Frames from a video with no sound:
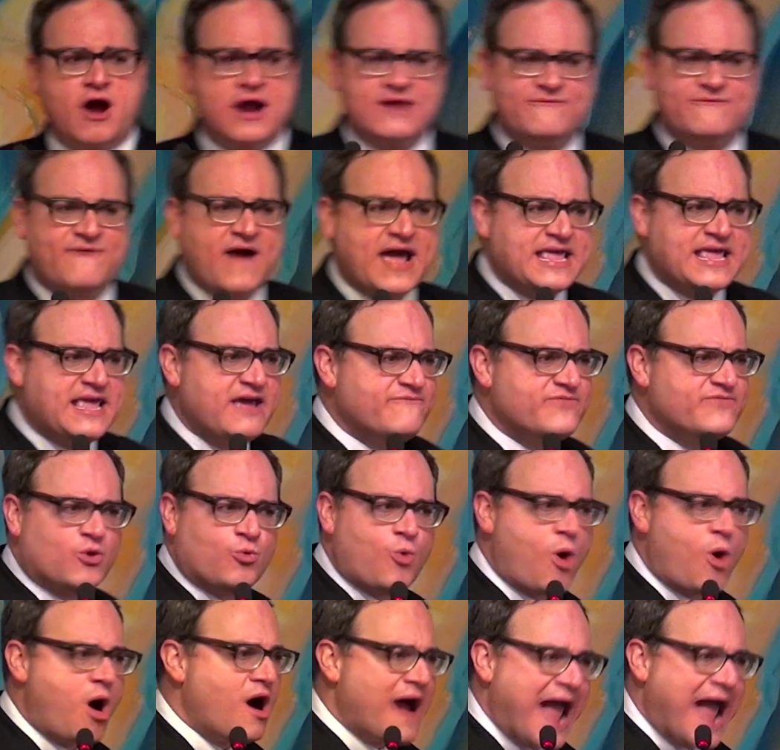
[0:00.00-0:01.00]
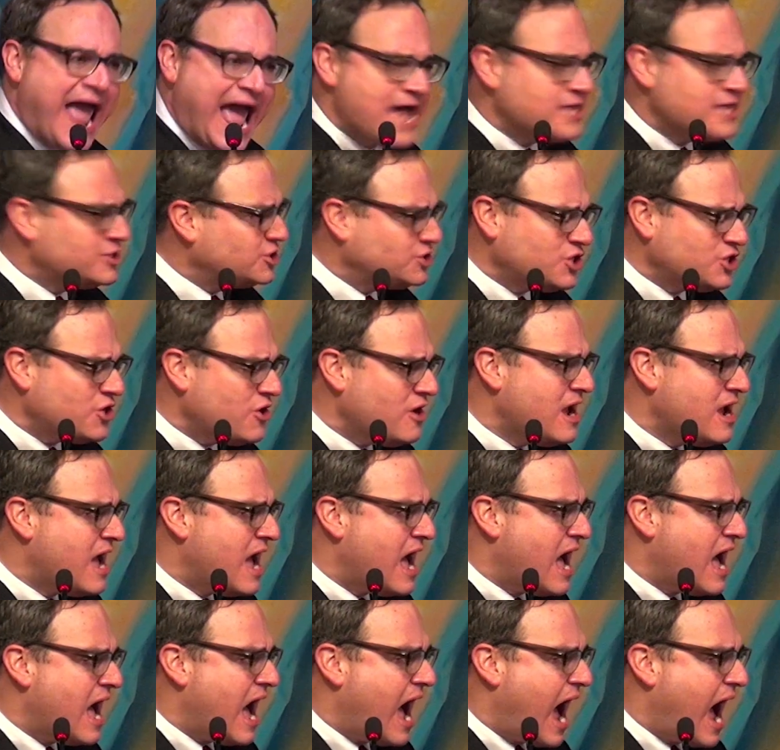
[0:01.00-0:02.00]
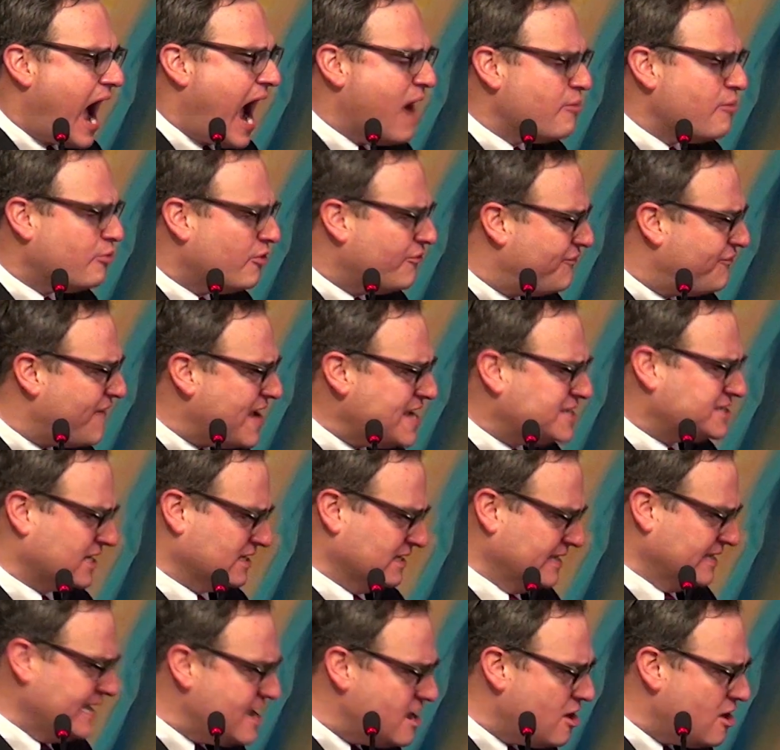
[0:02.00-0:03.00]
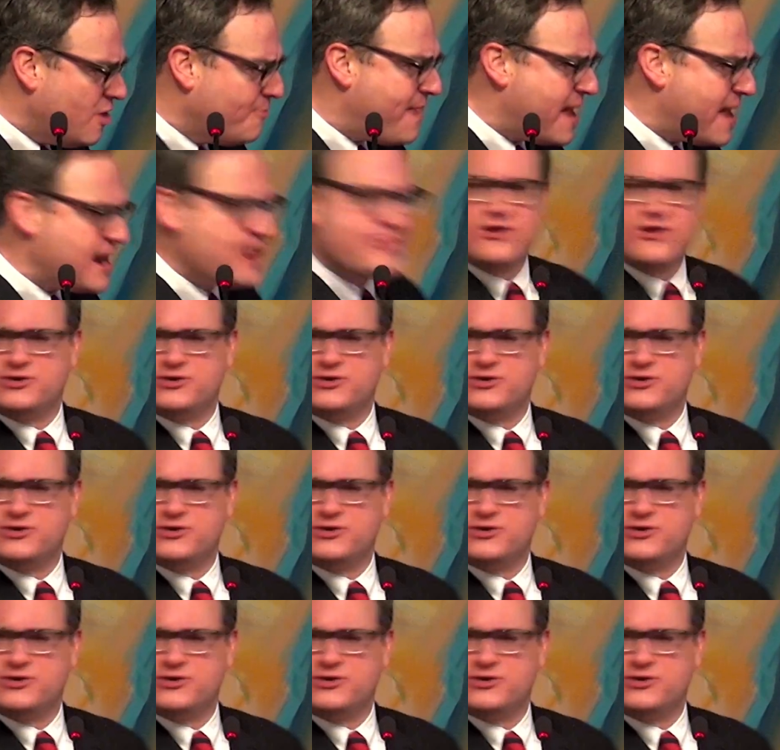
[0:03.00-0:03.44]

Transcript: and if I give the wrong answer, I will face a legal penalty.